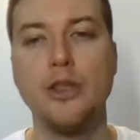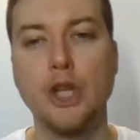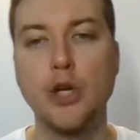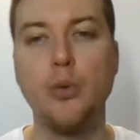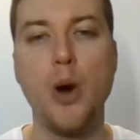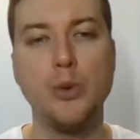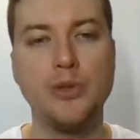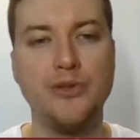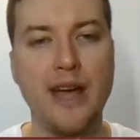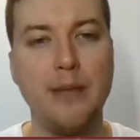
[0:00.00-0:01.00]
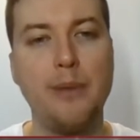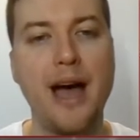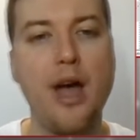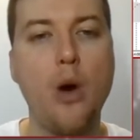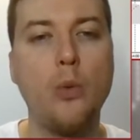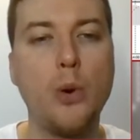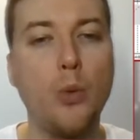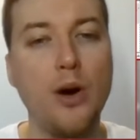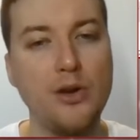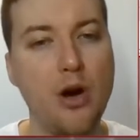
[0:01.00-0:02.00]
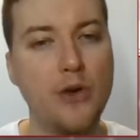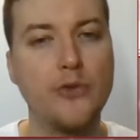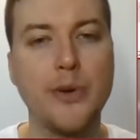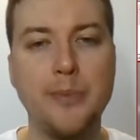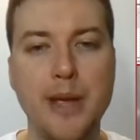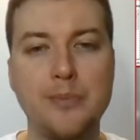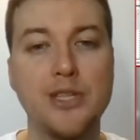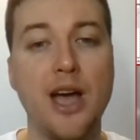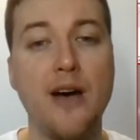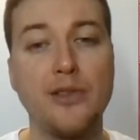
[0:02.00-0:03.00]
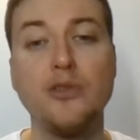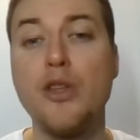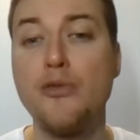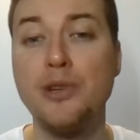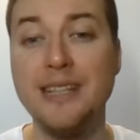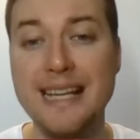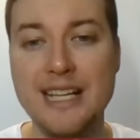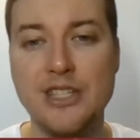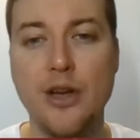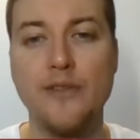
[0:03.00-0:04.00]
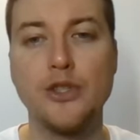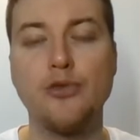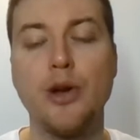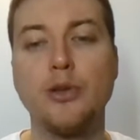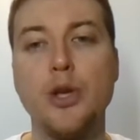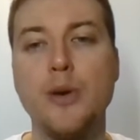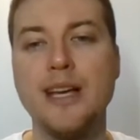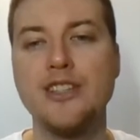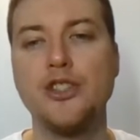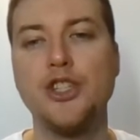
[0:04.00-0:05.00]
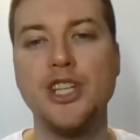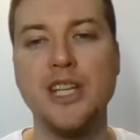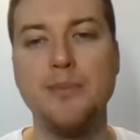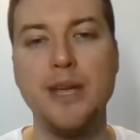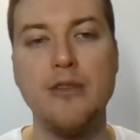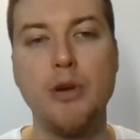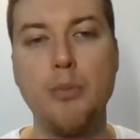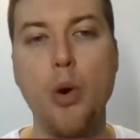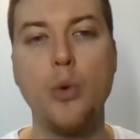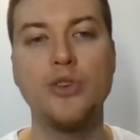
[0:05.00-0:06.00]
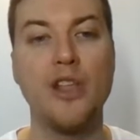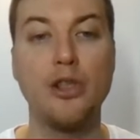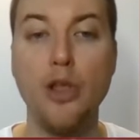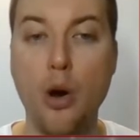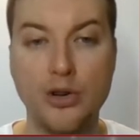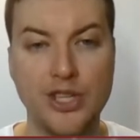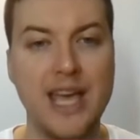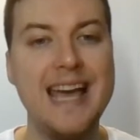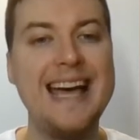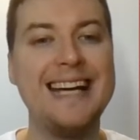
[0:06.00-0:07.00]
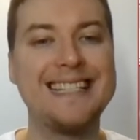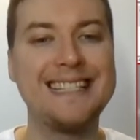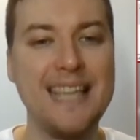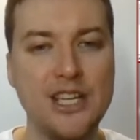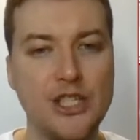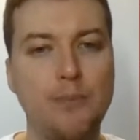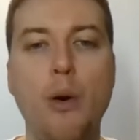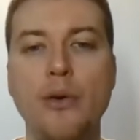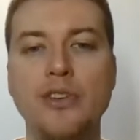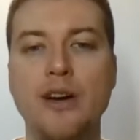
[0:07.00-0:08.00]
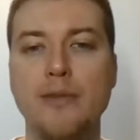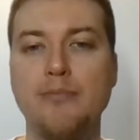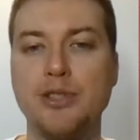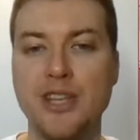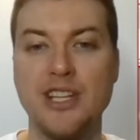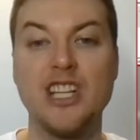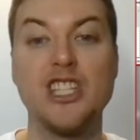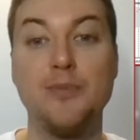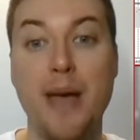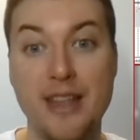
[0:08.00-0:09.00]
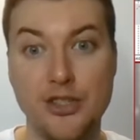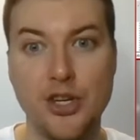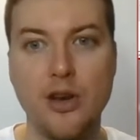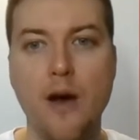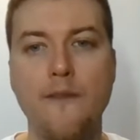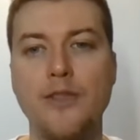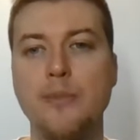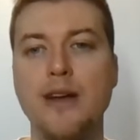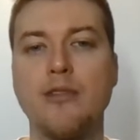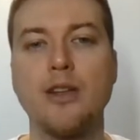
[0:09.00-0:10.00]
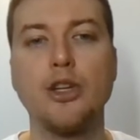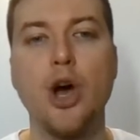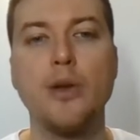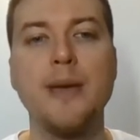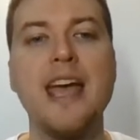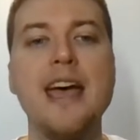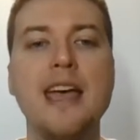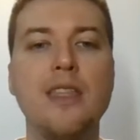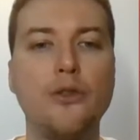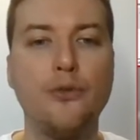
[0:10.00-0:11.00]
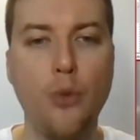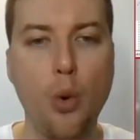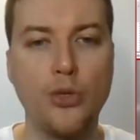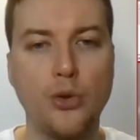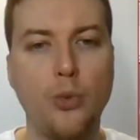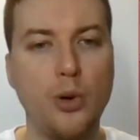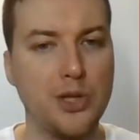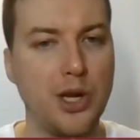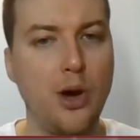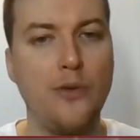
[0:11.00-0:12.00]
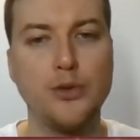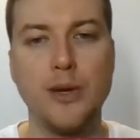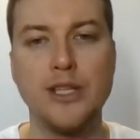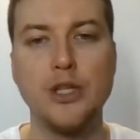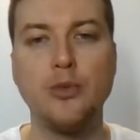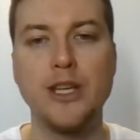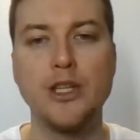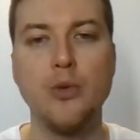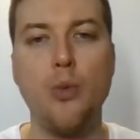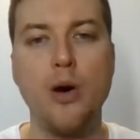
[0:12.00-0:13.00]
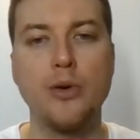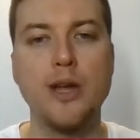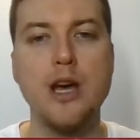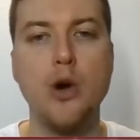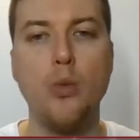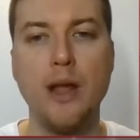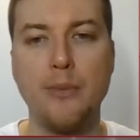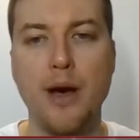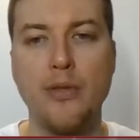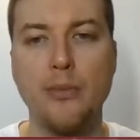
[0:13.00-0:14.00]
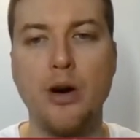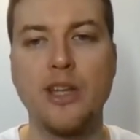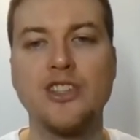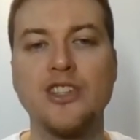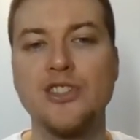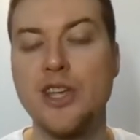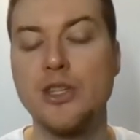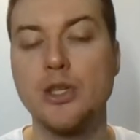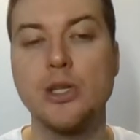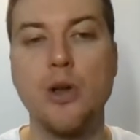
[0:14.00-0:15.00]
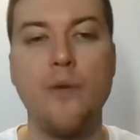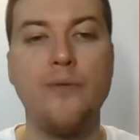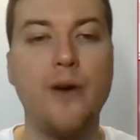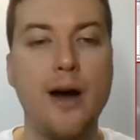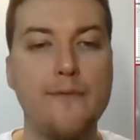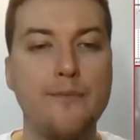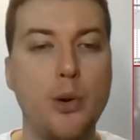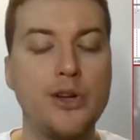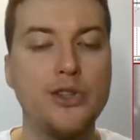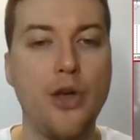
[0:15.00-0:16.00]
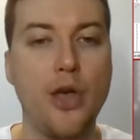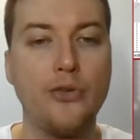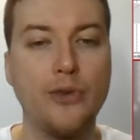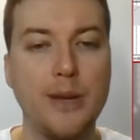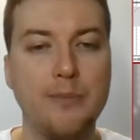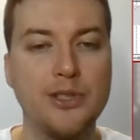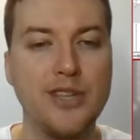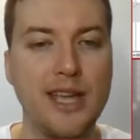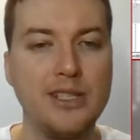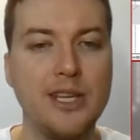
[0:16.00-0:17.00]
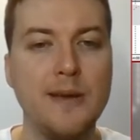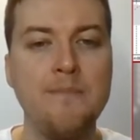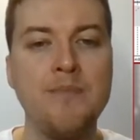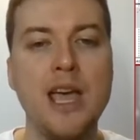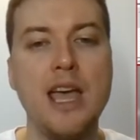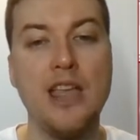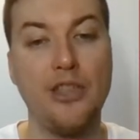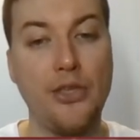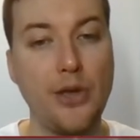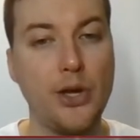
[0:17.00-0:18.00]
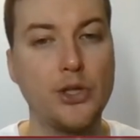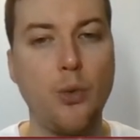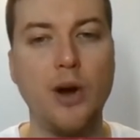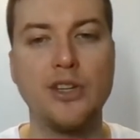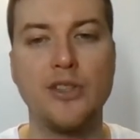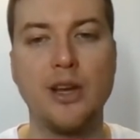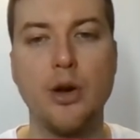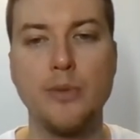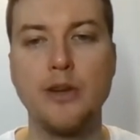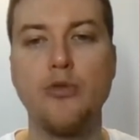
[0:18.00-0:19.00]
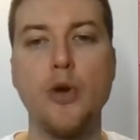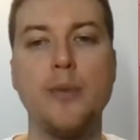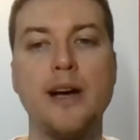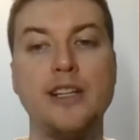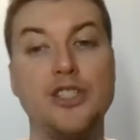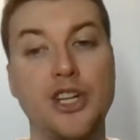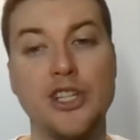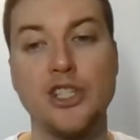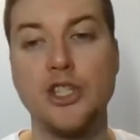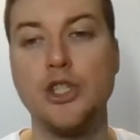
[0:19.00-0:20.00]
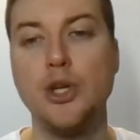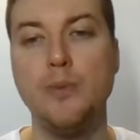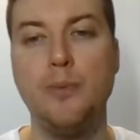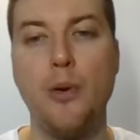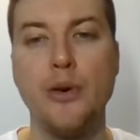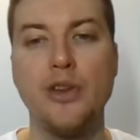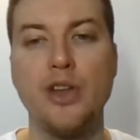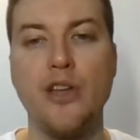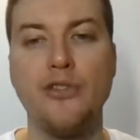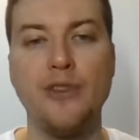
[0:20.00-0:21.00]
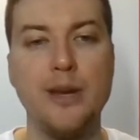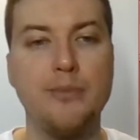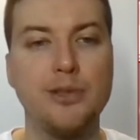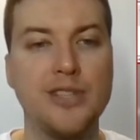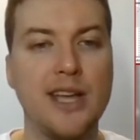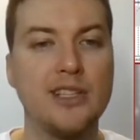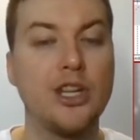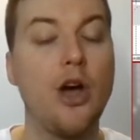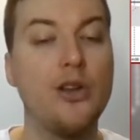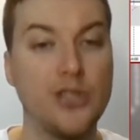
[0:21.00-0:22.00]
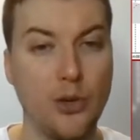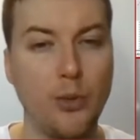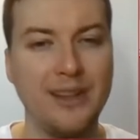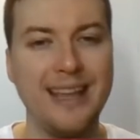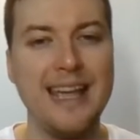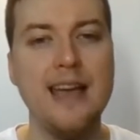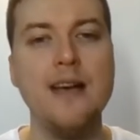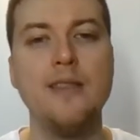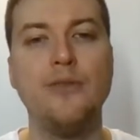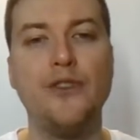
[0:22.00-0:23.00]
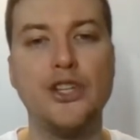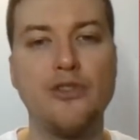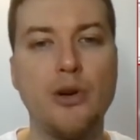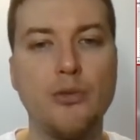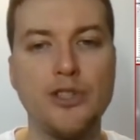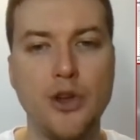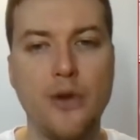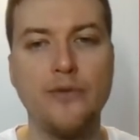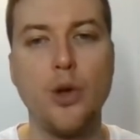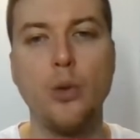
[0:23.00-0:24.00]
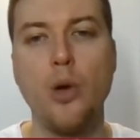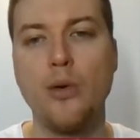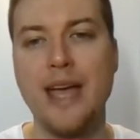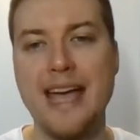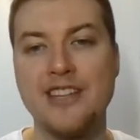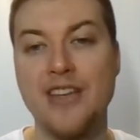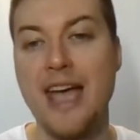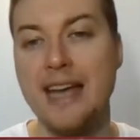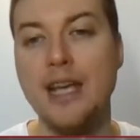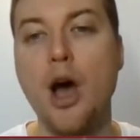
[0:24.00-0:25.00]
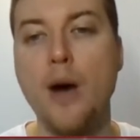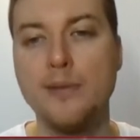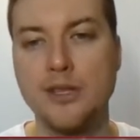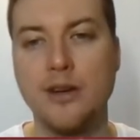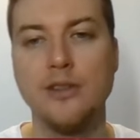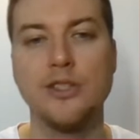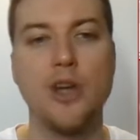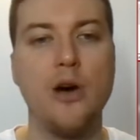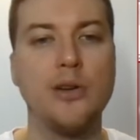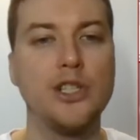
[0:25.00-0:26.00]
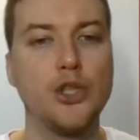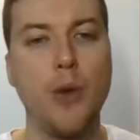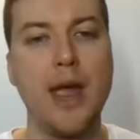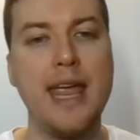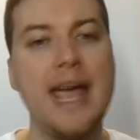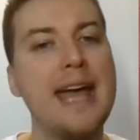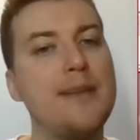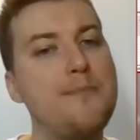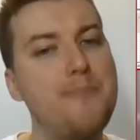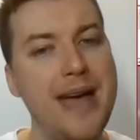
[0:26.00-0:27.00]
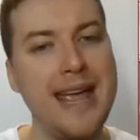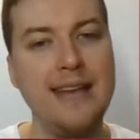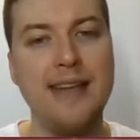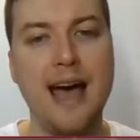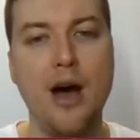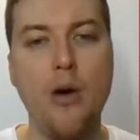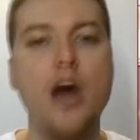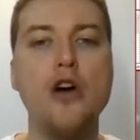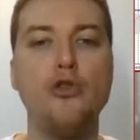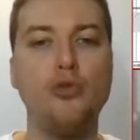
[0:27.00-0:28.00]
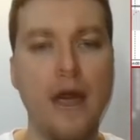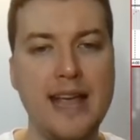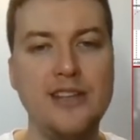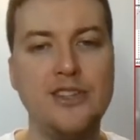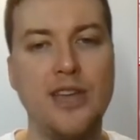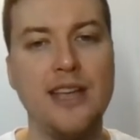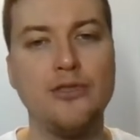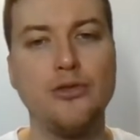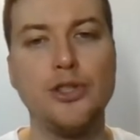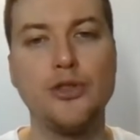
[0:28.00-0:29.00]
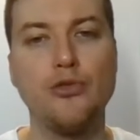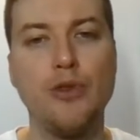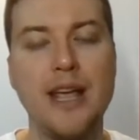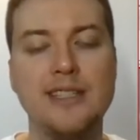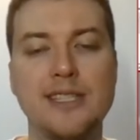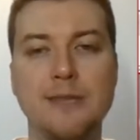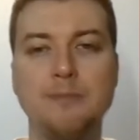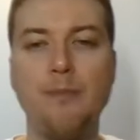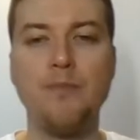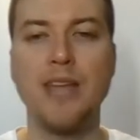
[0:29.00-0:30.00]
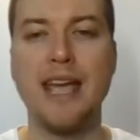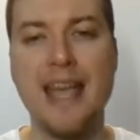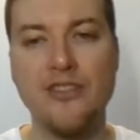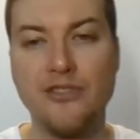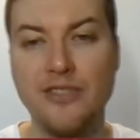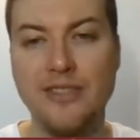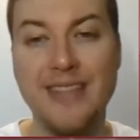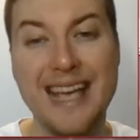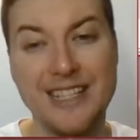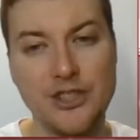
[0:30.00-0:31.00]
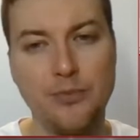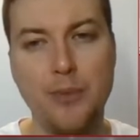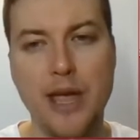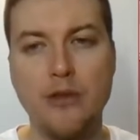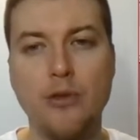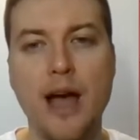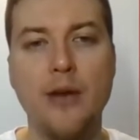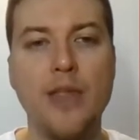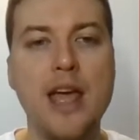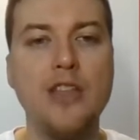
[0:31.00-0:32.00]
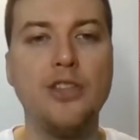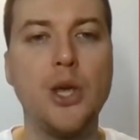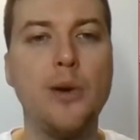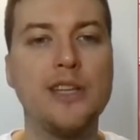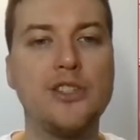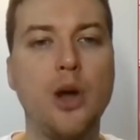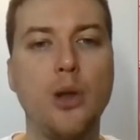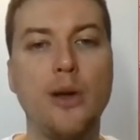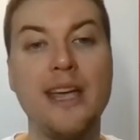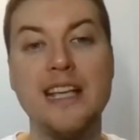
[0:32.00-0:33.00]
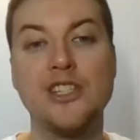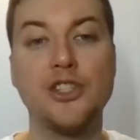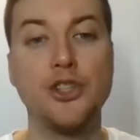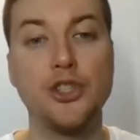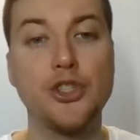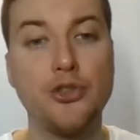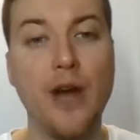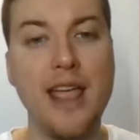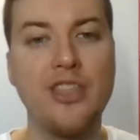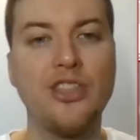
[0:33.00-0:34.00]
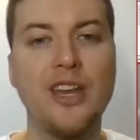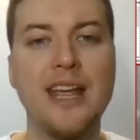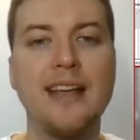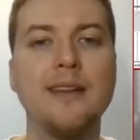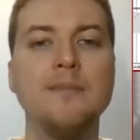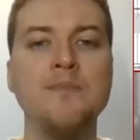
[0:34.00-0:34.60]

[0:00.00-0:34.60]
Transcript: The quote fell by over 100 pips after the release of a strong US GDP report that logged a 6.9% expansion of the American economy in the fourth quarter of 2021, well above the market consensus of 5.3%. In the third quarter, the economy grew by just 2.3%. Consequently, the Federal Reserve no longer has any obstacles on its way and may now raise interest rates again, this background, the US dollar is strengthening.